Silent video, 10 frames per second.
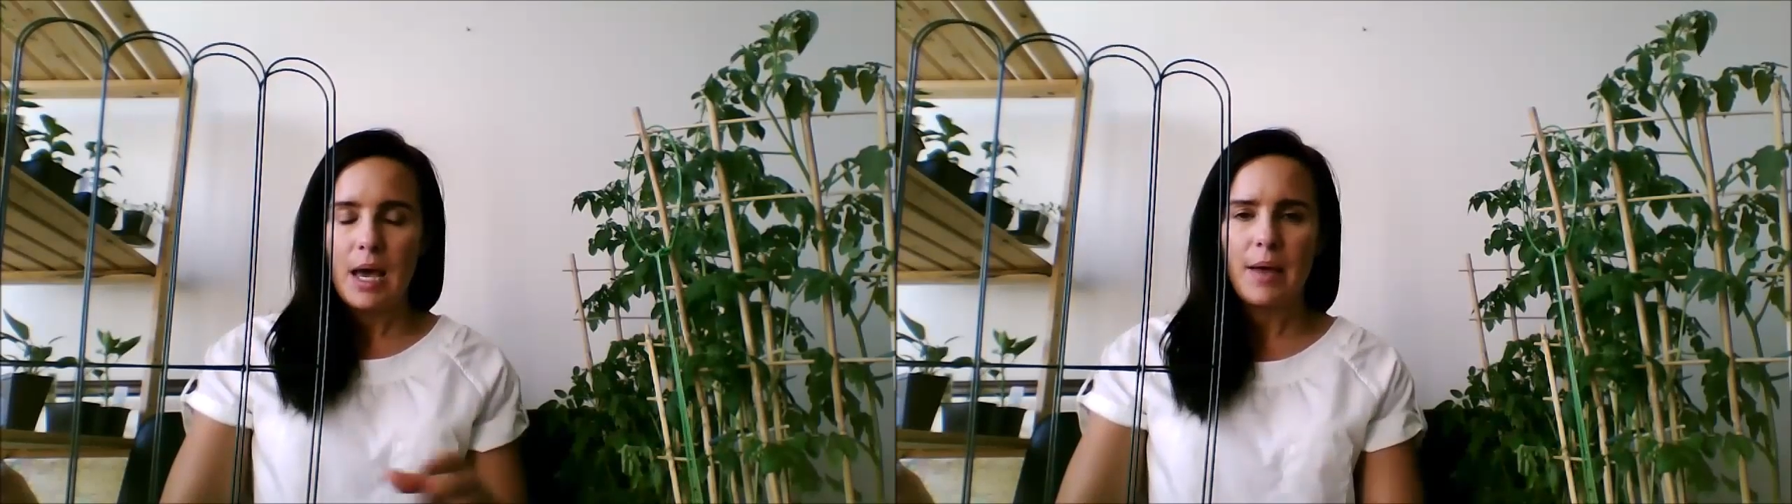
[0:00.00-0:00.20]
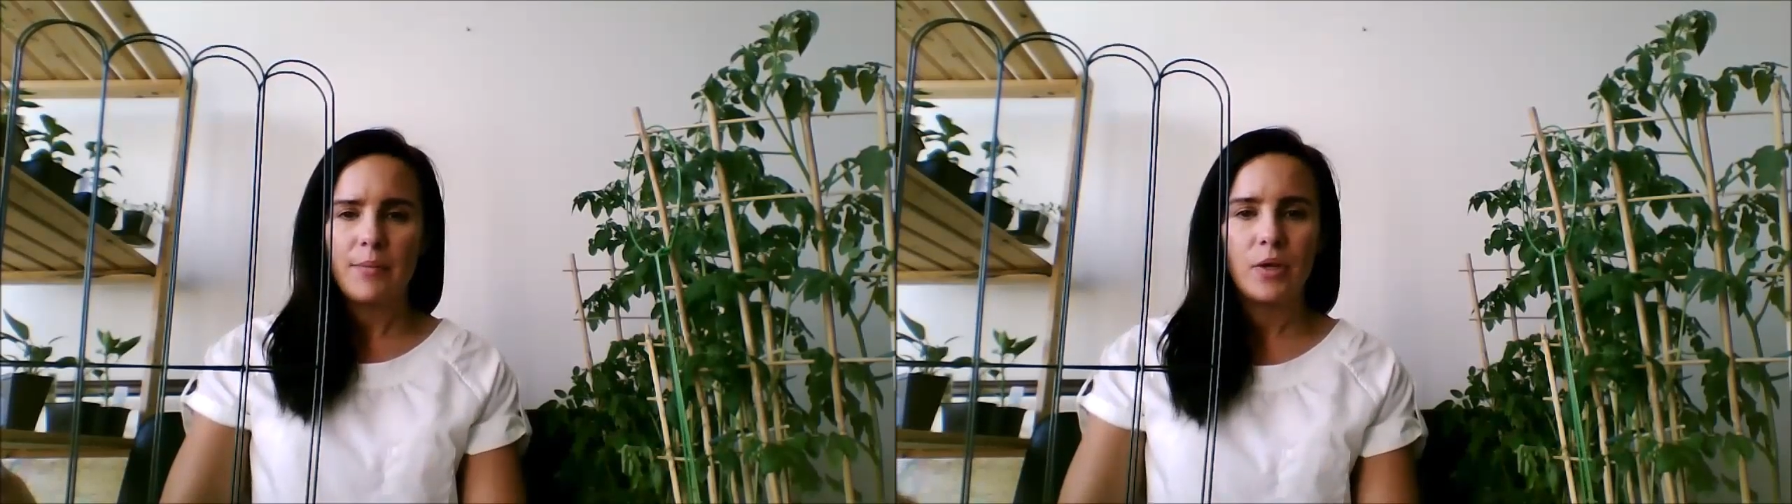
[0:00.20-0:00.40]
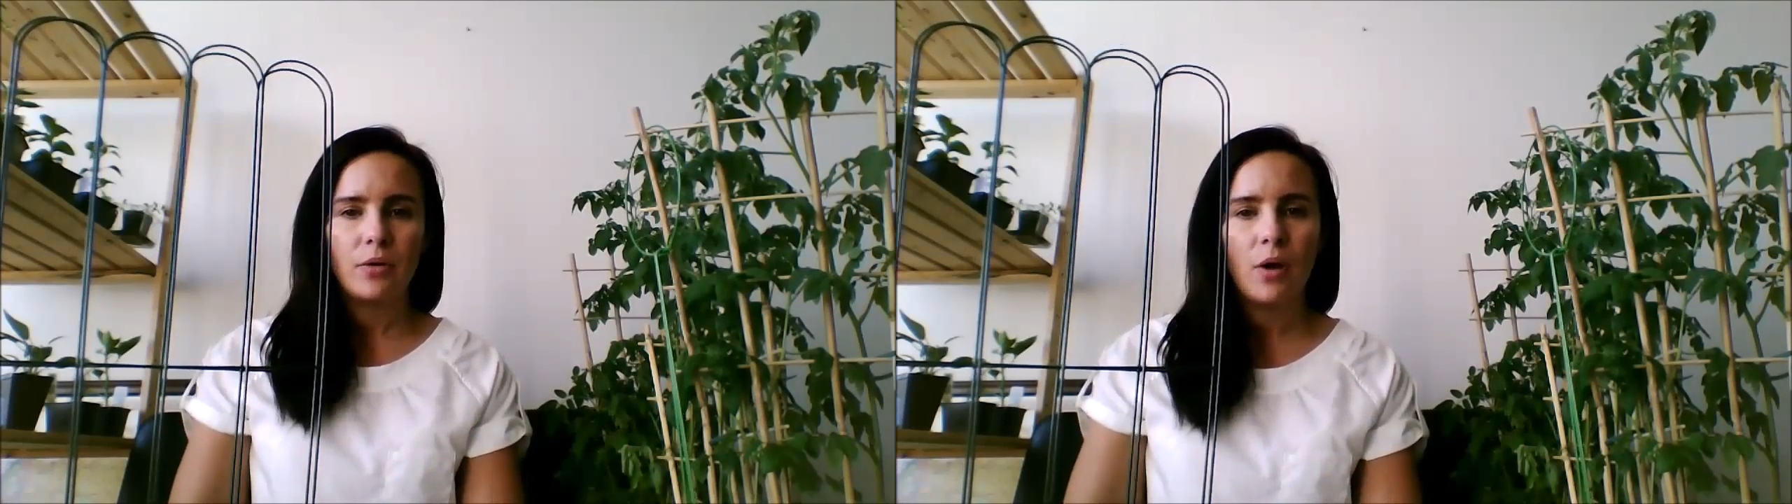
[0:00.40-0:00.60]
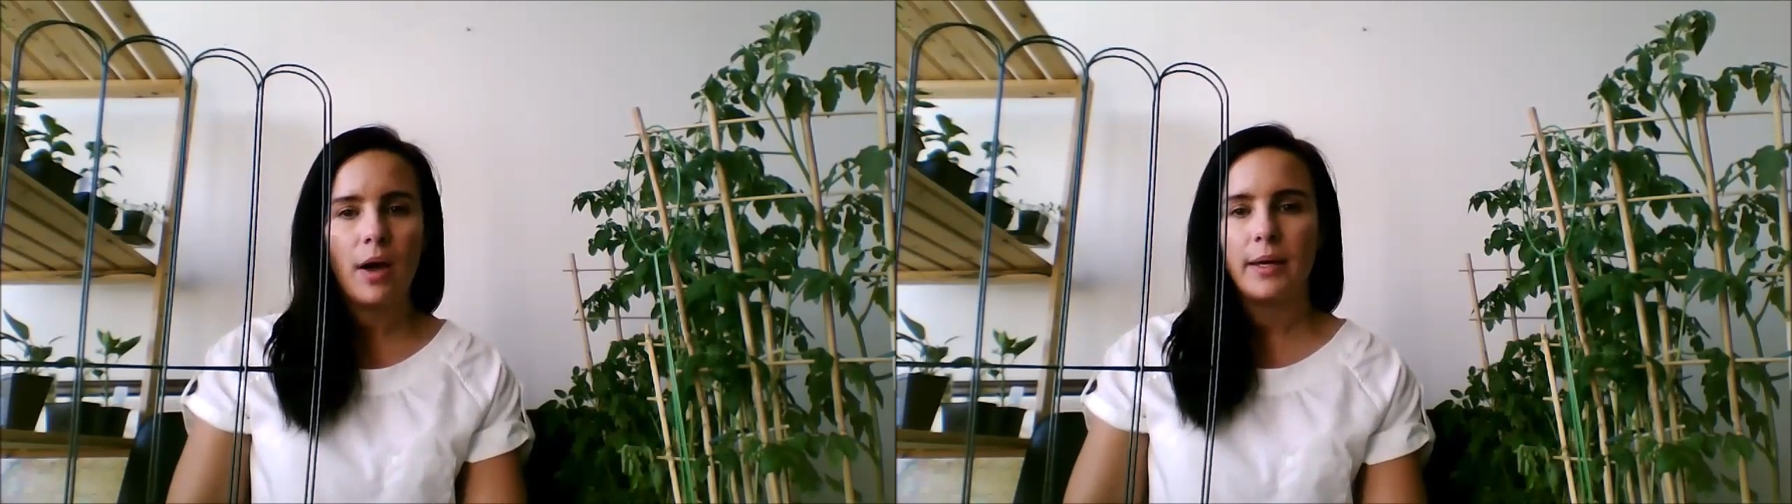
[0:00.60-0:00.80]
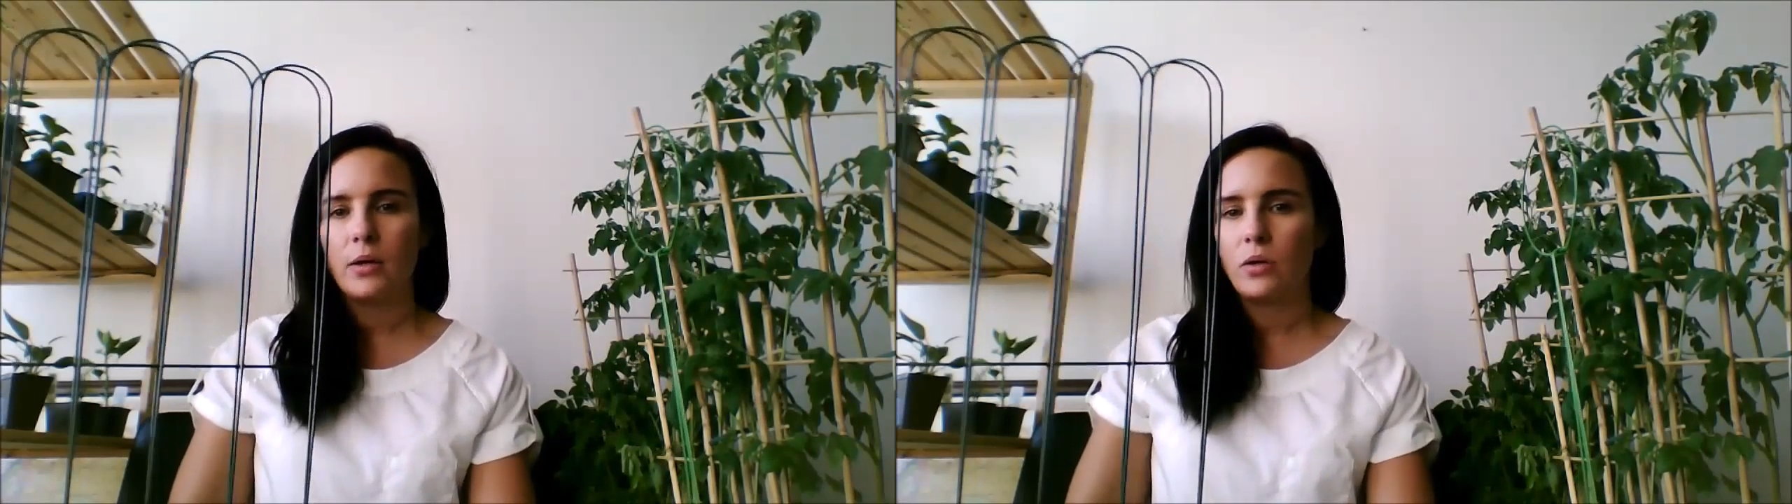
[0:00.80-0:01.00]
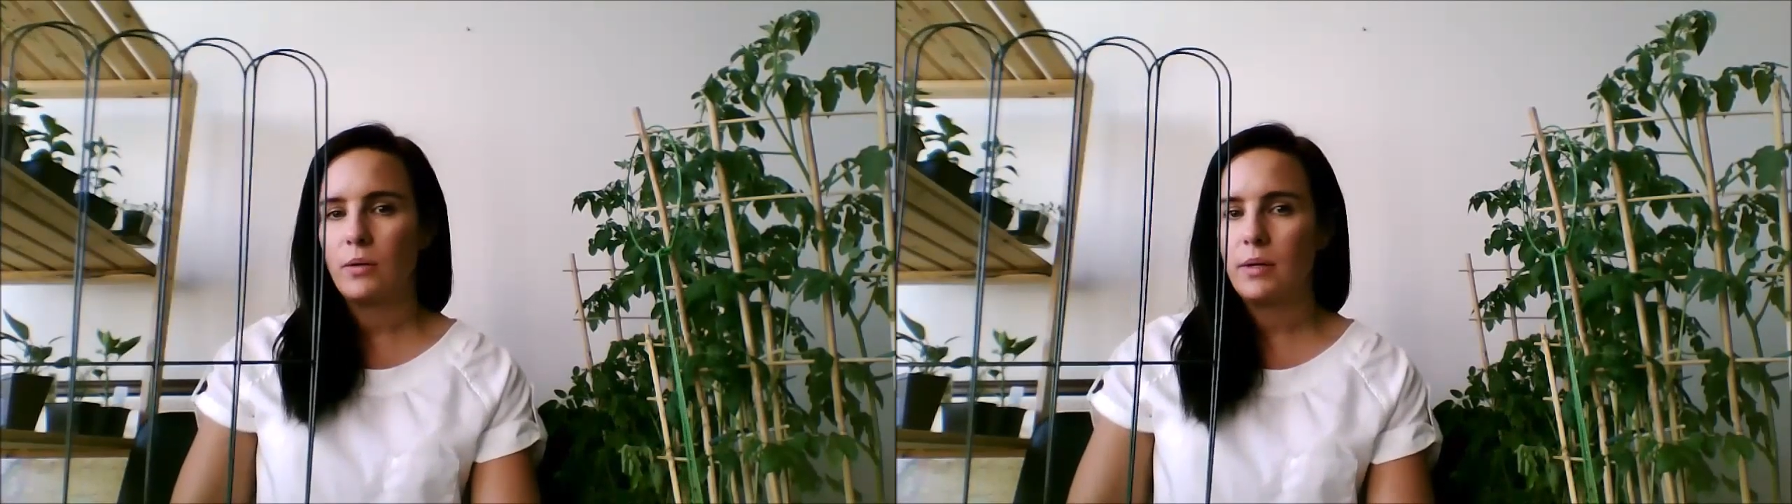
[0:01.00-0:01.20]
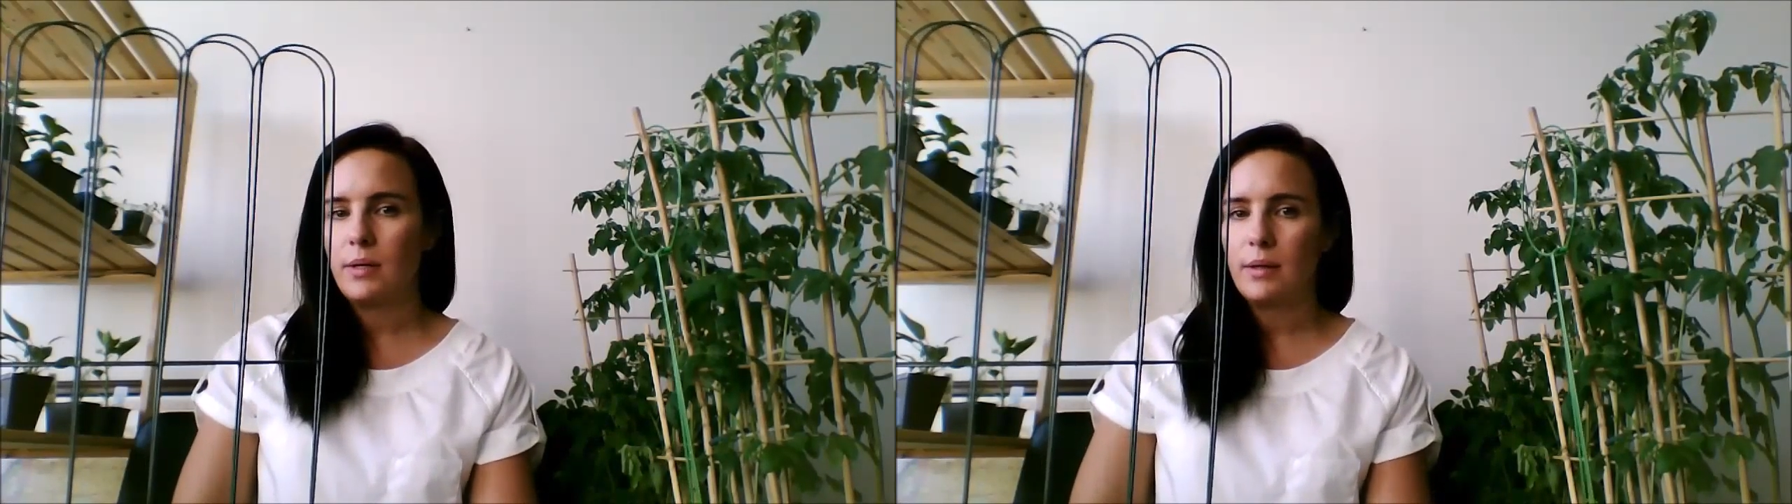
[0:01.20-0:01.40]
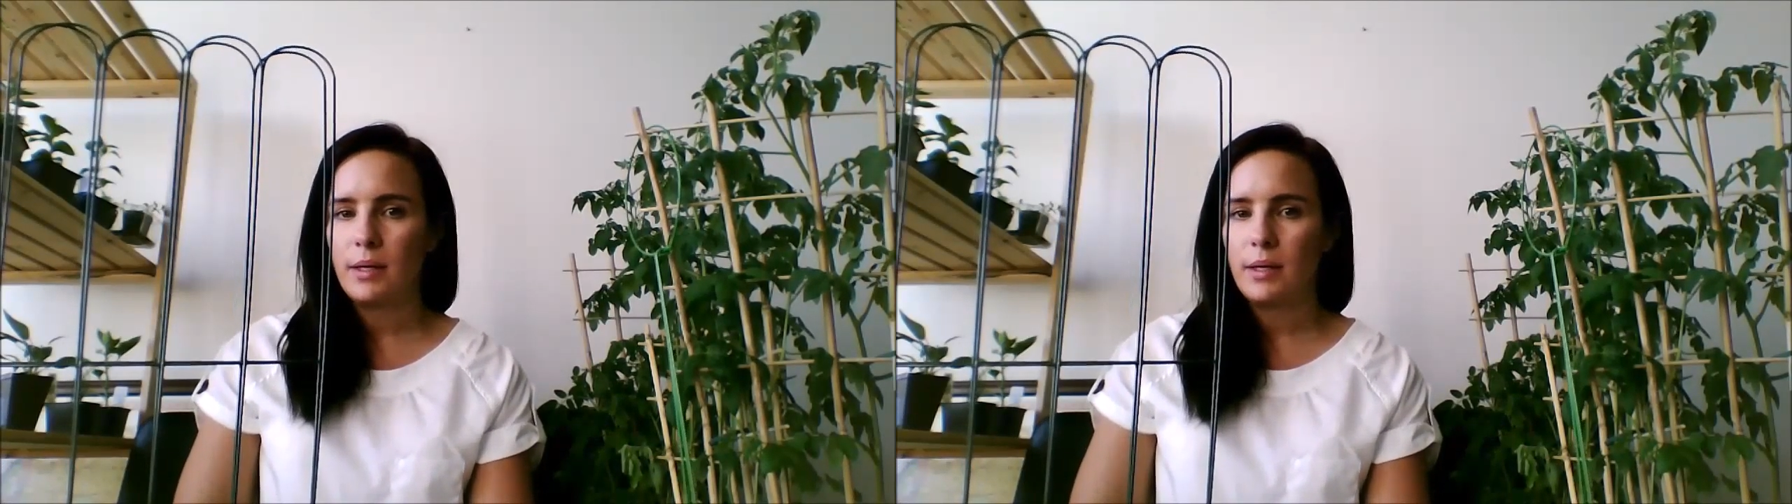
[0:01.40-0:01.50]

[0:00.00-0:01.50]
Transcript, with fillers: Um, they're not included in